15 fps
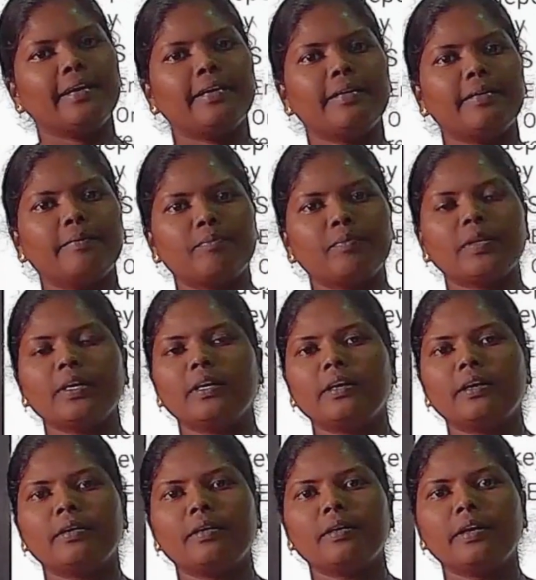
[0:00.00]
And
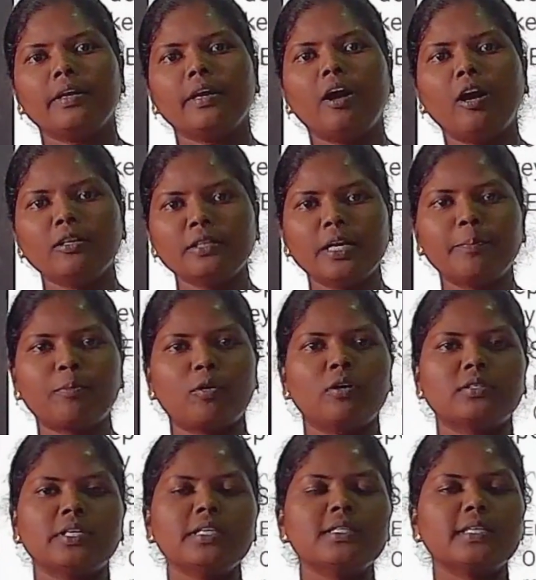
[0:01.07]
again, DES
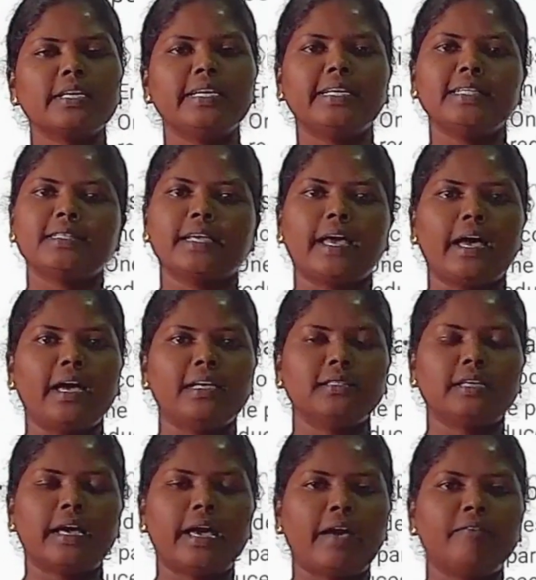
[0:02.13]
algorithm, data
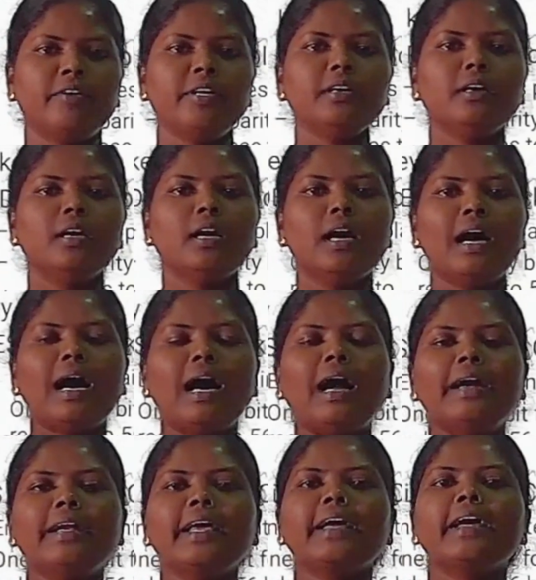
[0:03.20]

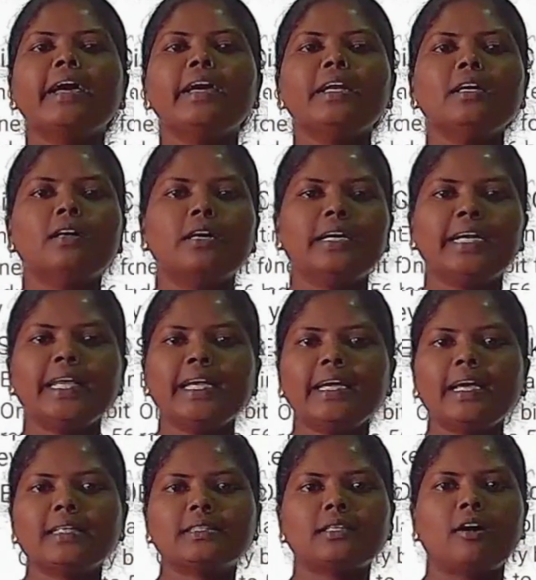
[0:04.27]
standard
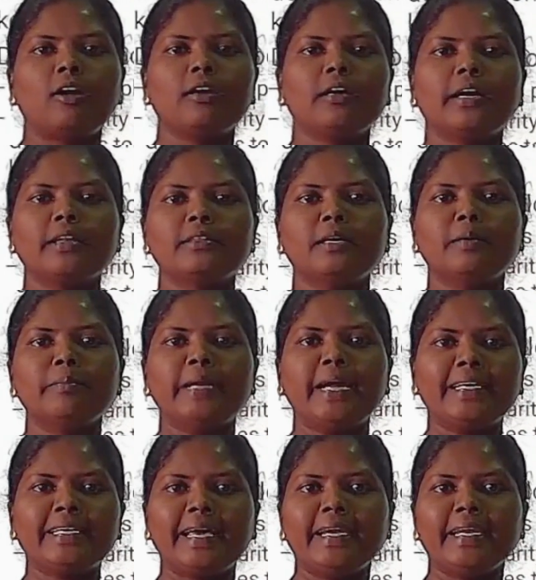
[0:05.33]
encryption algorithm
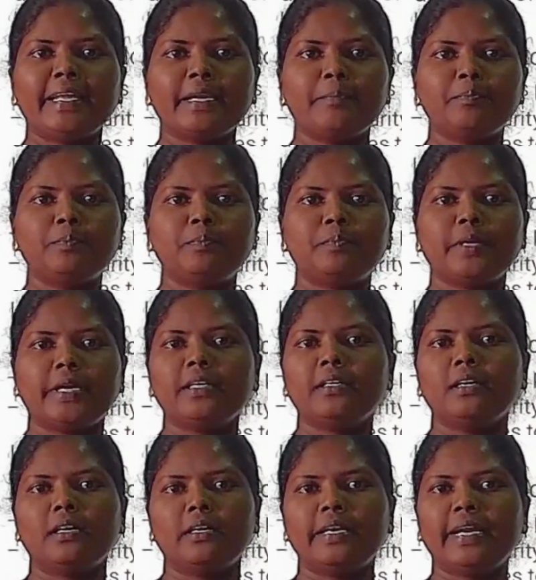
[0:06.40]
is has
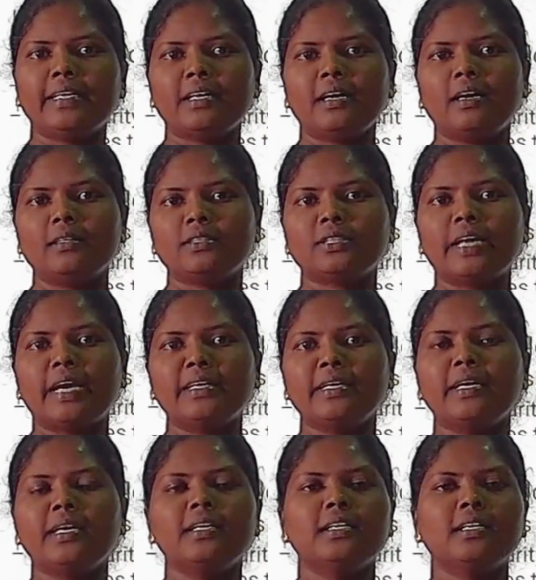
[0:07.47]
a
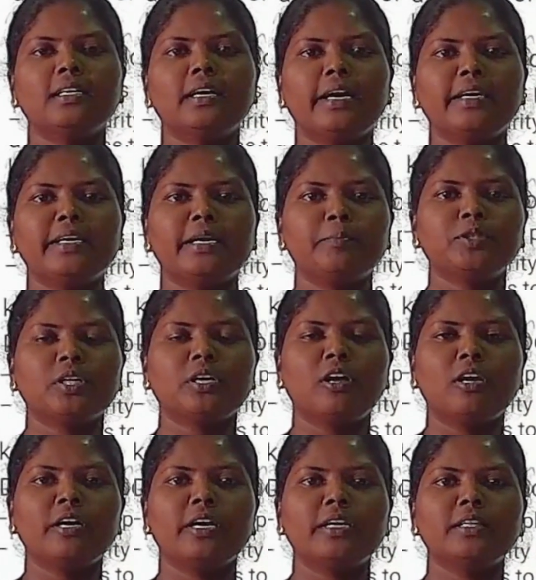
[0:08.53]
totally six
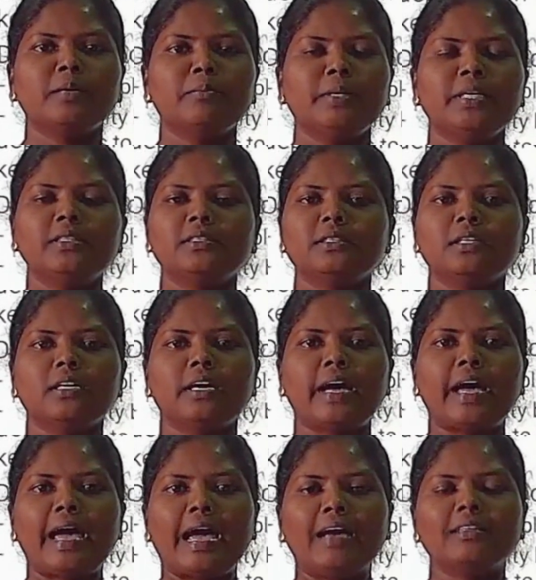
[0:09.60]
steps of
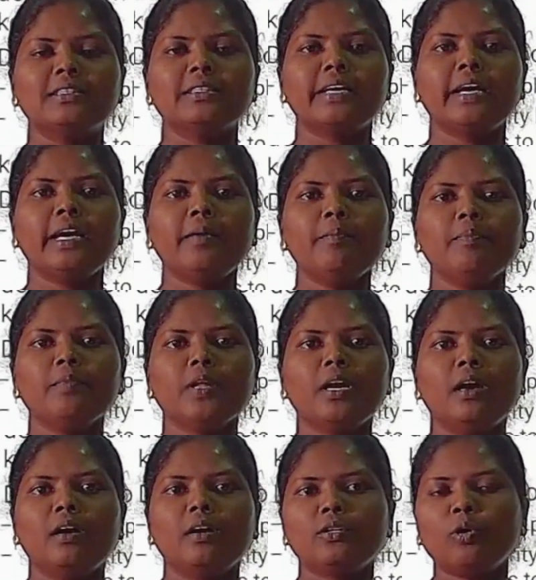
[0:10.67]
process. Six steps
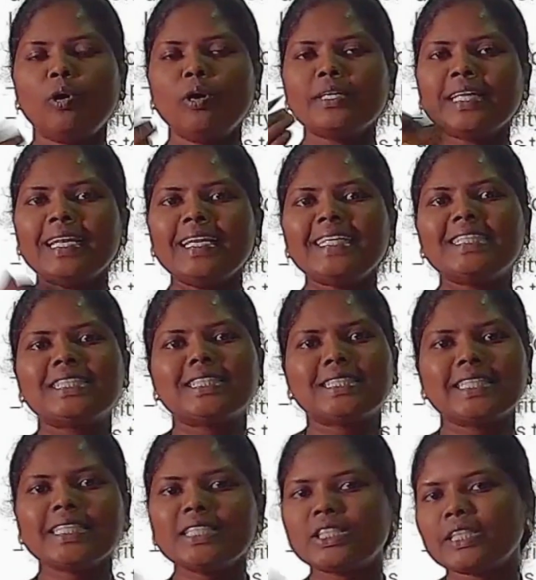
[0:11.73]
of process.
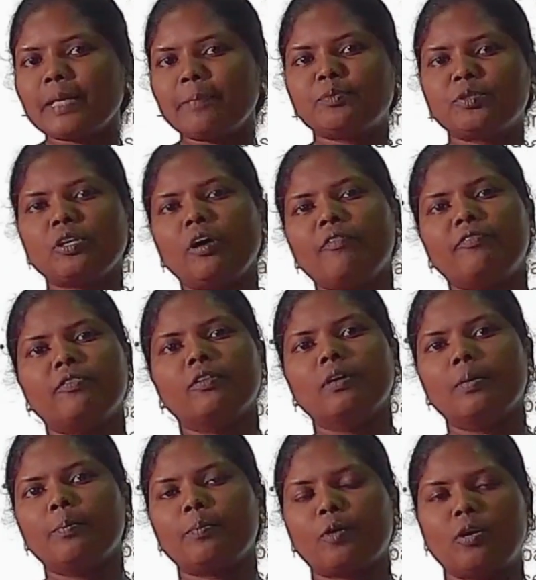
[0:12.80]
And again,
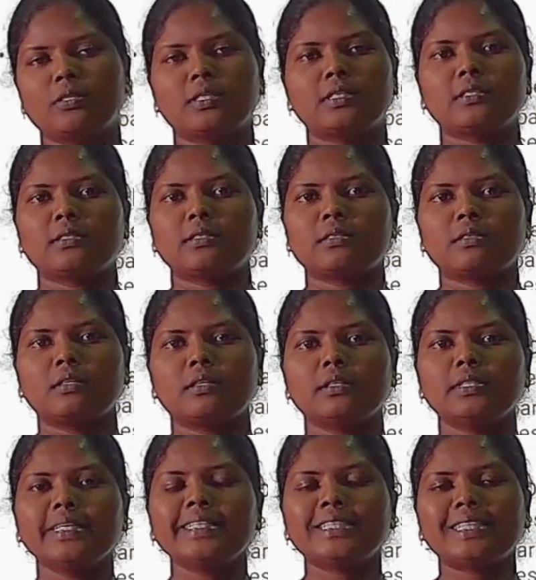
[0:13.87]
each step has
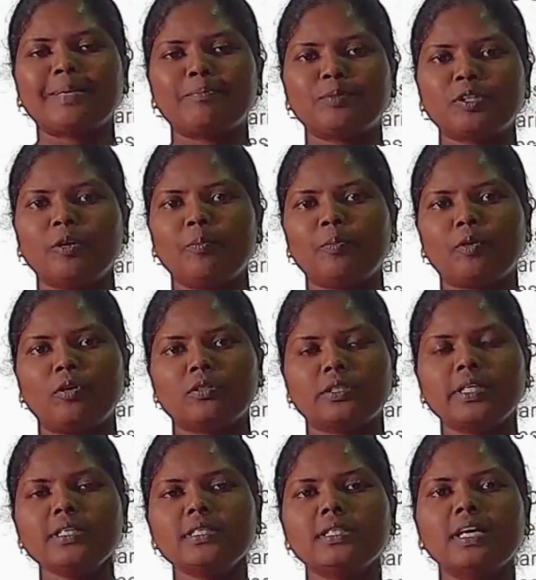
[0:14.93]
a 16
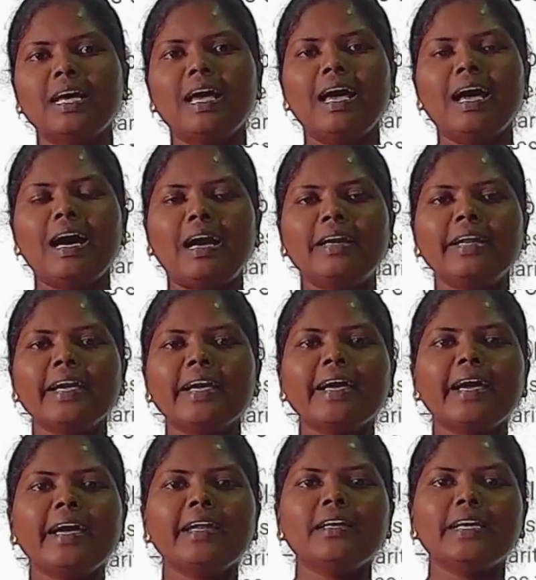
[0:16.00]
round. Each
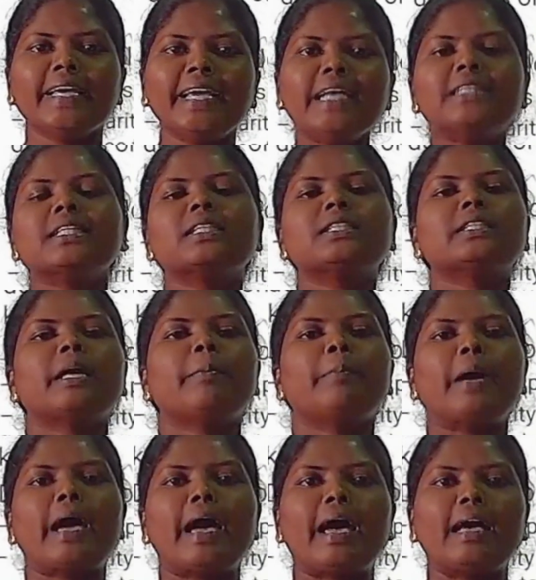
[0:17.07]
step has a
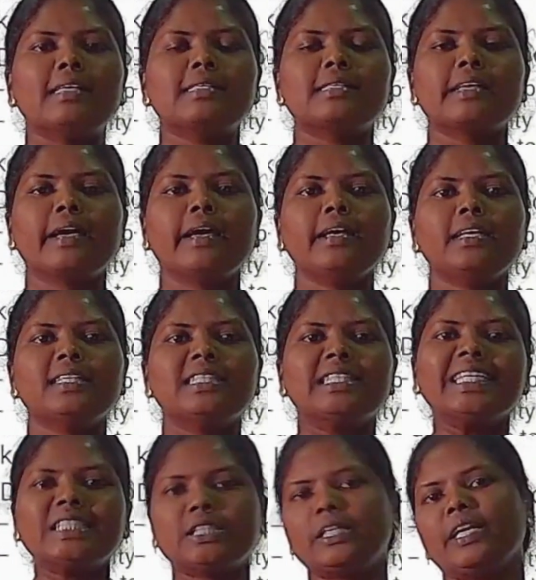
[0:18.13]
16 round.
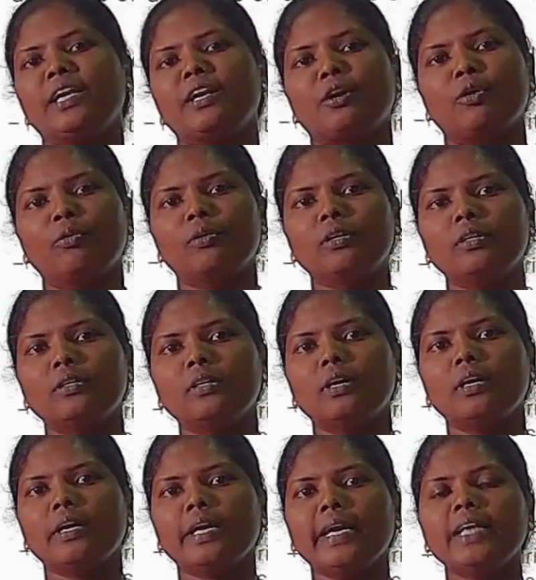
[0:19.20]
And again,
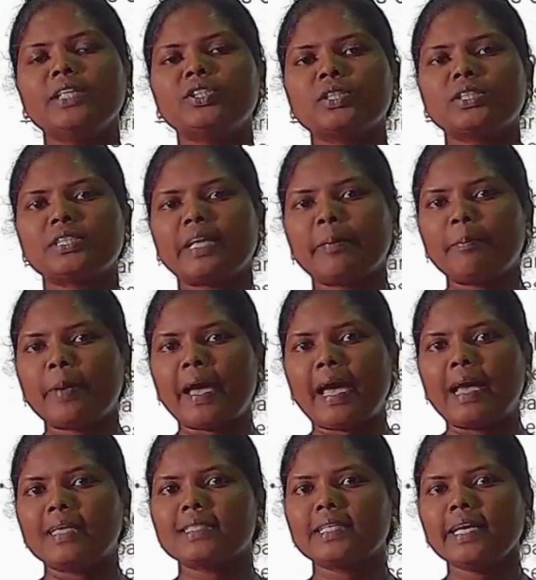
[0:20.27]

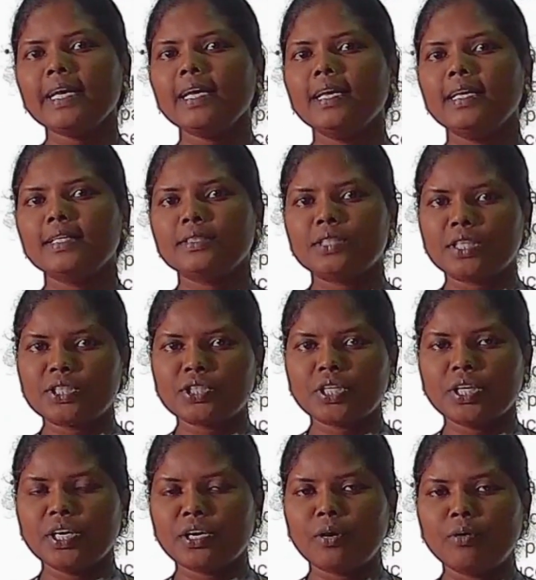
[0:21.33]
every round
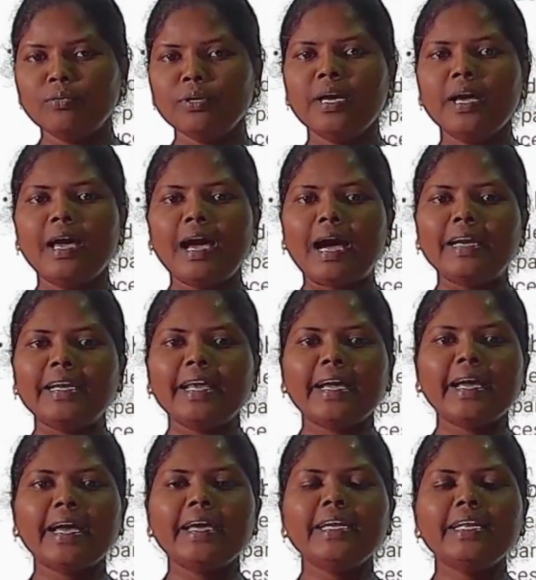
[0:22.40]
has again
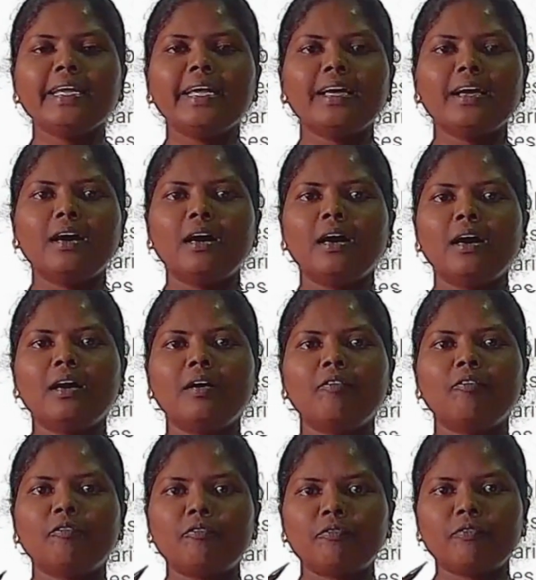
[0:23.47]
5 steps.
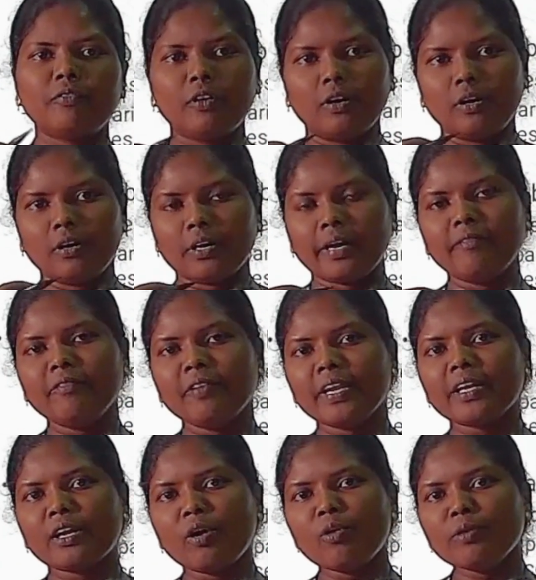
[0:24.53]
Again, 5
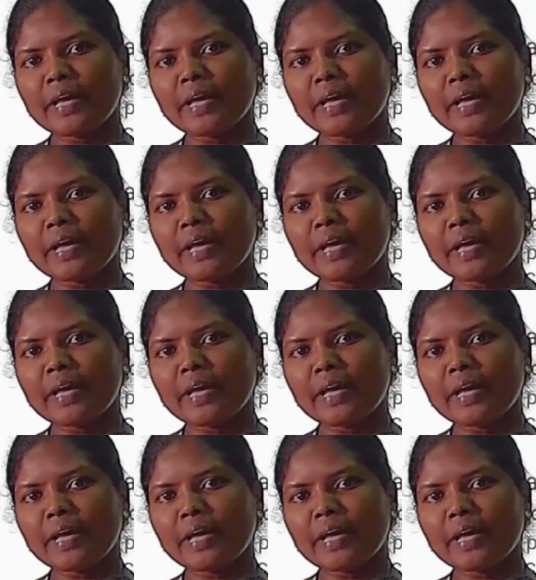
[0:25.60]
steps.